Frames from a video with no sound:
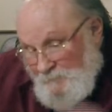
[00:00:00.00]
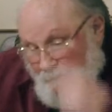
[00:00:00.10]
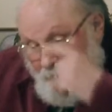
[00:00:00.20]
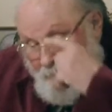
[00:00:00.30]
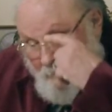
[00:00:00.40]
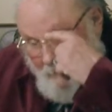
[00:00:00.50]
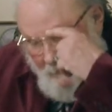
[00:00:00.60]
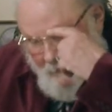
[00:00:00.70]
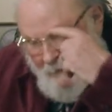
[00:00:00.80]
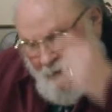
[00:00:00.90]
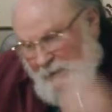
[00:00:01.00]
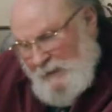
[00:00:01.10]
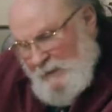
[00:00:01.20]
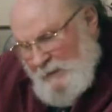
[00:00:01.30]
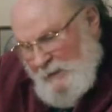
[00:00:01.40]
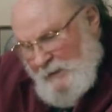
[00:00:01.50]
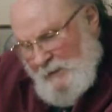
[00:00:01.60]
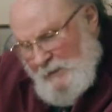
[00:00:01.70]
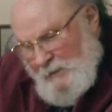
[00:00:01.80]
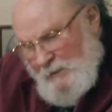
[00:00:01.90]

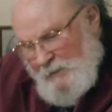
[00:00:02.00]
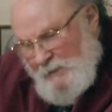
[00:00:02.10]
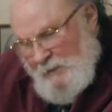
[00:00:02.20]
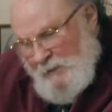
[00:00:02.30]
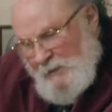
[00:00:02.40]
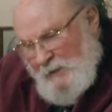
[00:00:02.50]
No one is speaking in this clip.